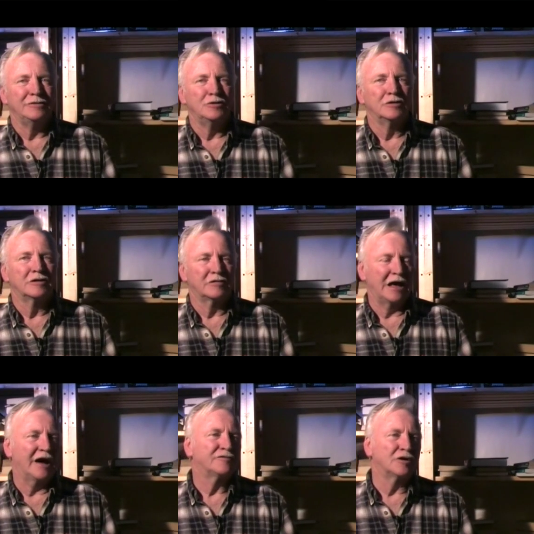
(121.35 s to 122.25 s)
you
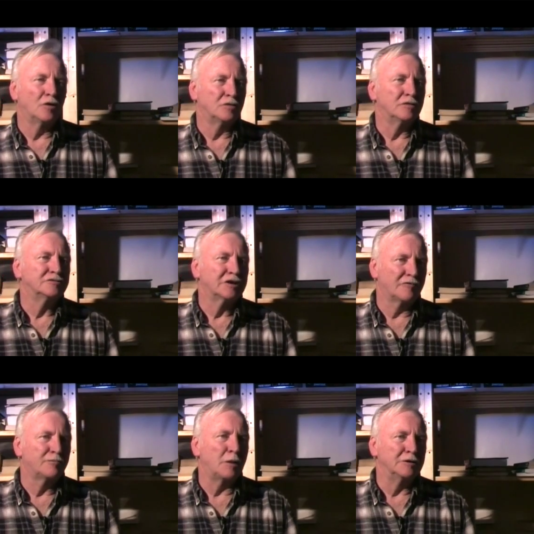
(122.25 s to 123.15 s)
literally have to go to
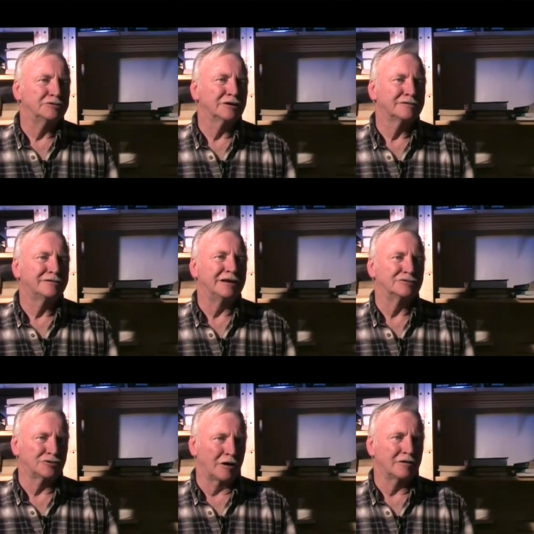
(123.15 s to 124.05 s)
self-publish to
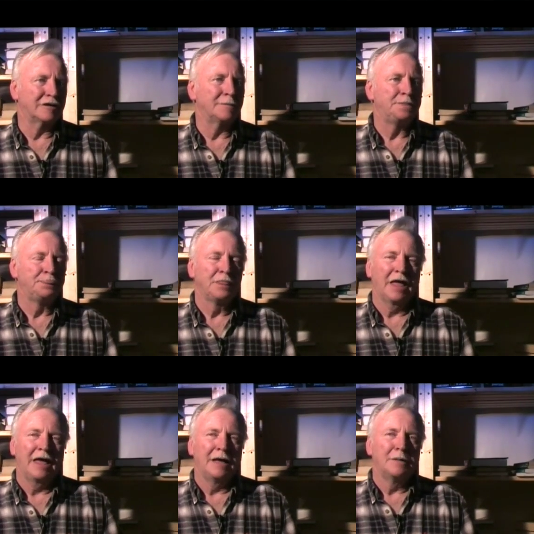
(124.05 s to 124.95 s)
get started.
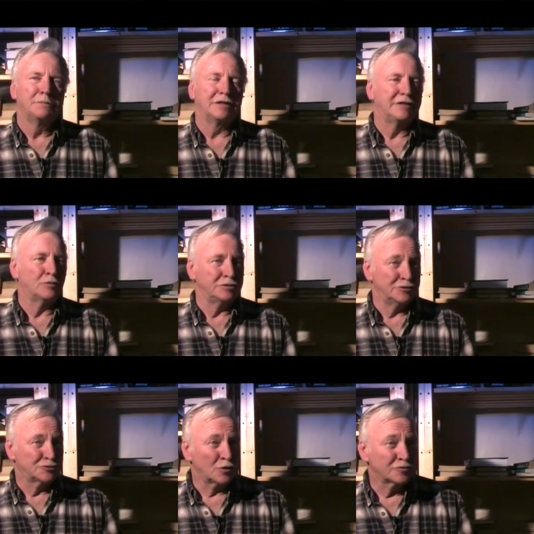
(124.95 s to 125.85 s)
But then when
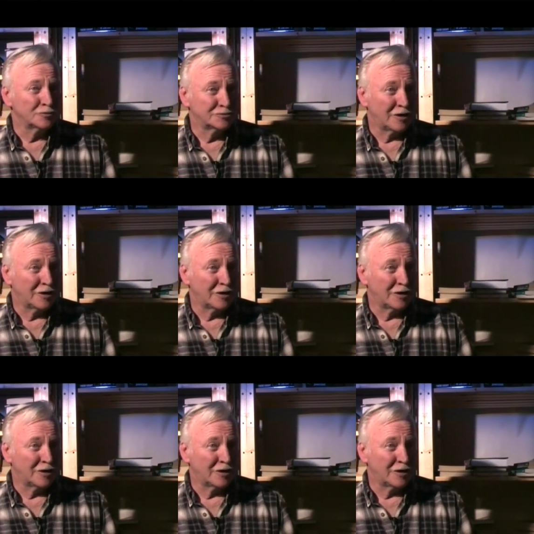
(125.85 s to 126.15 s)
you sort through